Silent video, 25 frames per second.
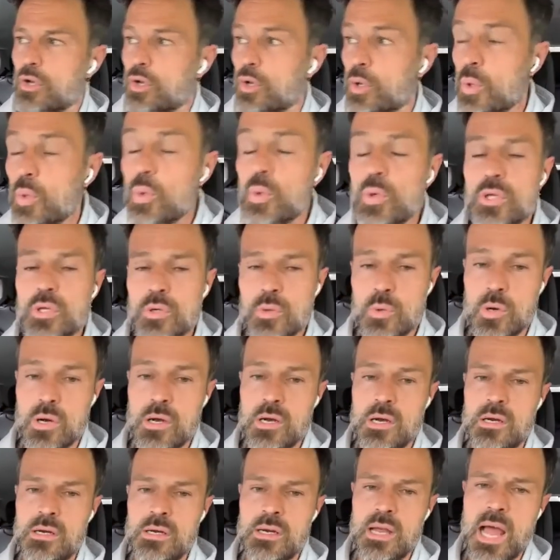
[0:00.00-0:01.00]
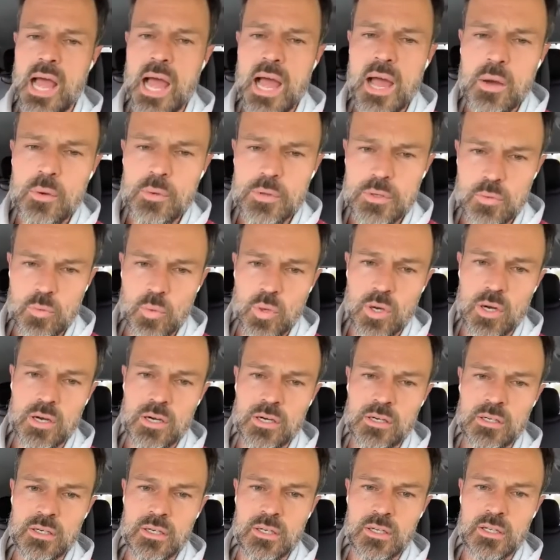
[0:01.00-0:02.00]
who you are, how you
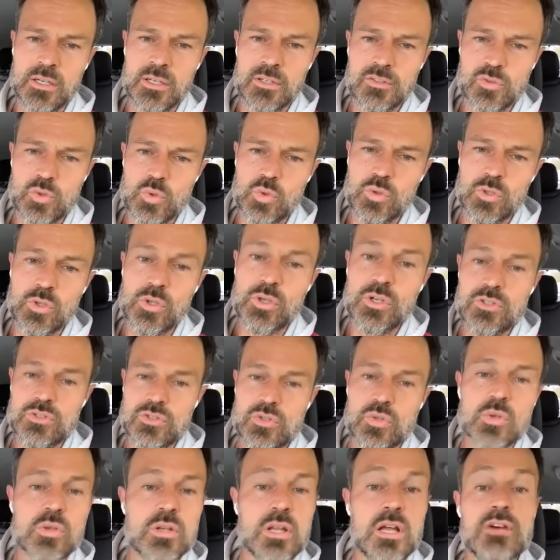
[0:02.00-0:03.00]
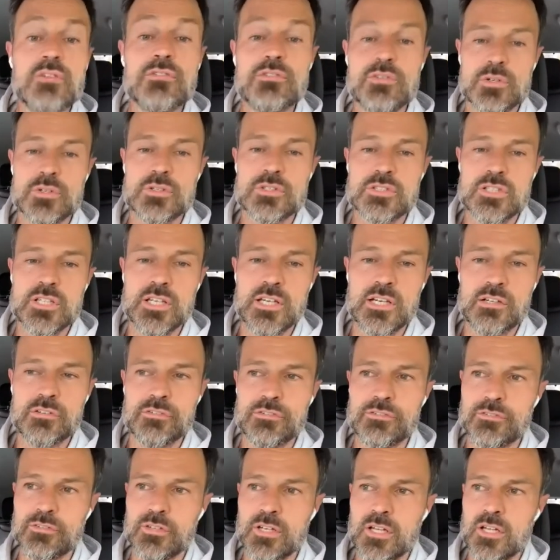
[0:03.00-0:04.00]
are, to learn to love
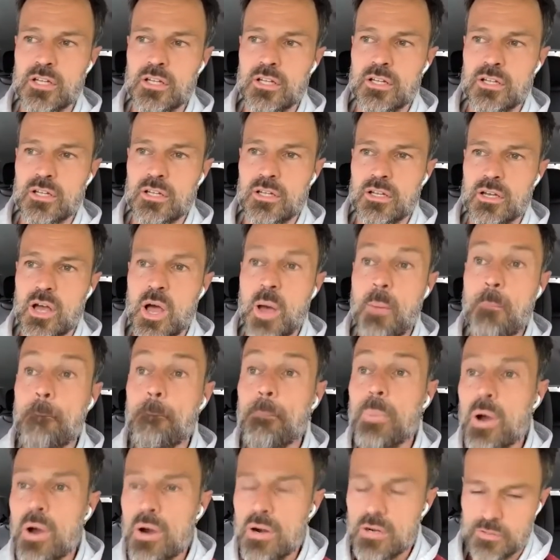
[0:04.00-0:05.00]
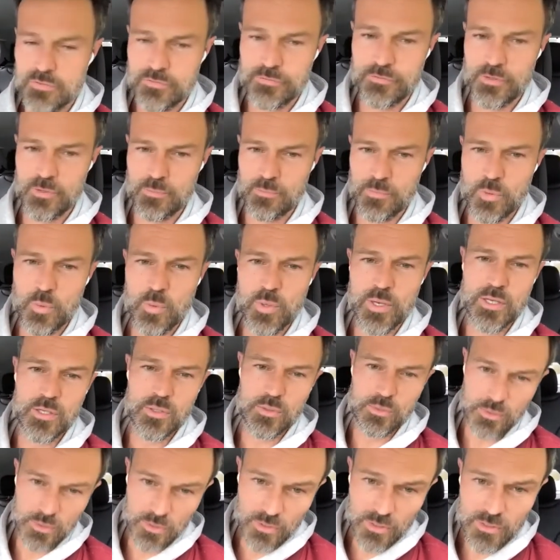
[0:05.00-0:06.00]
yourself apart from the way
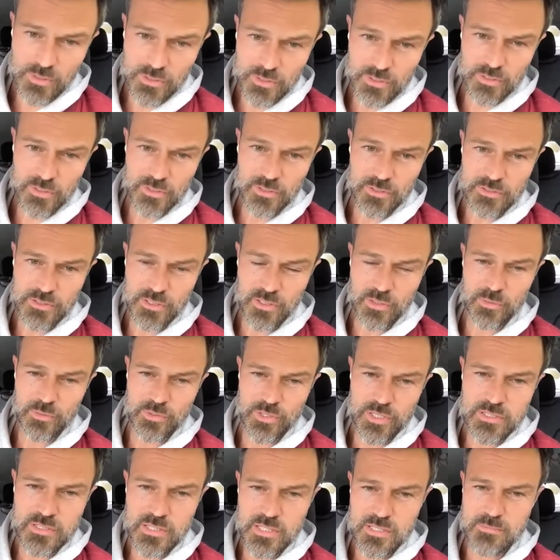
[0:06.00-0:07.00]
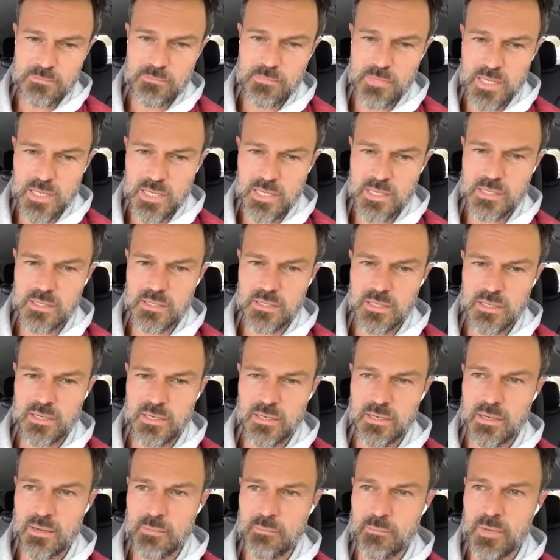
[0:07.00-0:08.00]
you look. So this is me.
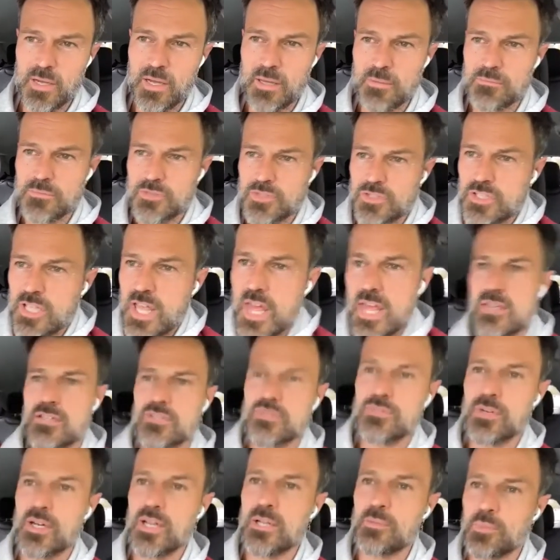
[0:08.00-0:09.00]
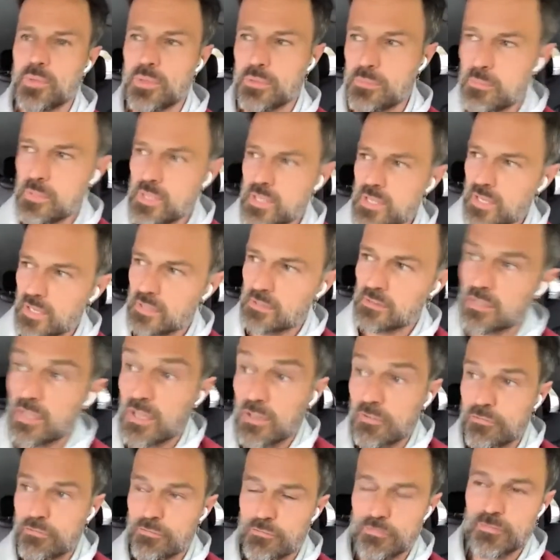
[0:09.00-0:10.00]
I'm satisfied with me. I
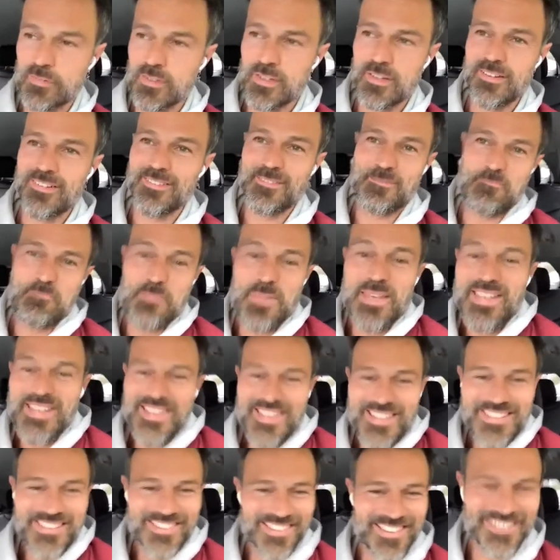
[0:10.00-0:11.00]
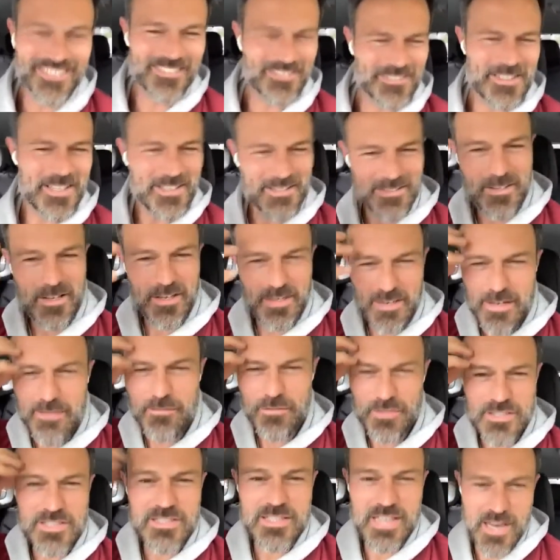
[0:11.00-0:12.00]
love me. It
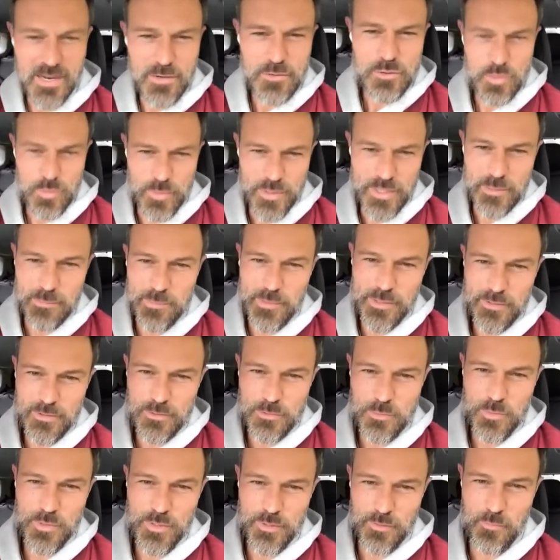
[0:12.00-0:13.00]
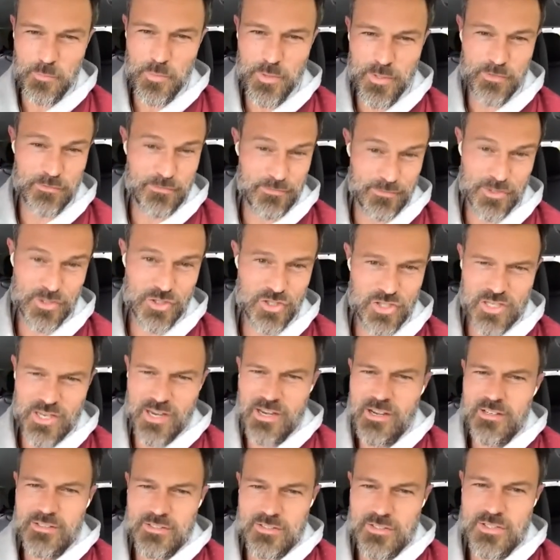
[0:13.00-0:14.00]
even sounds weird because we're
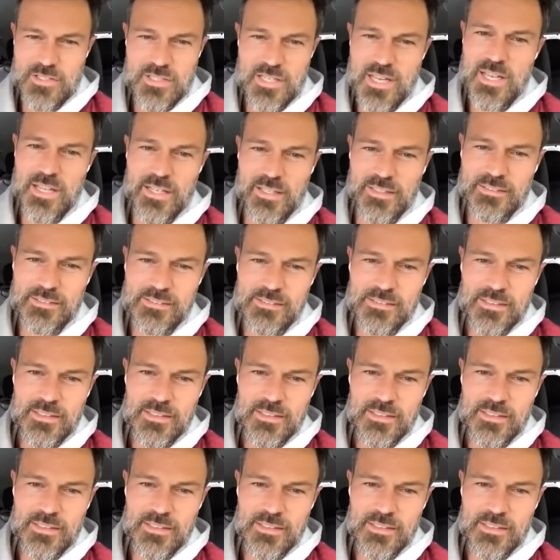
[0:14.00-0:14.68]
scared to say it.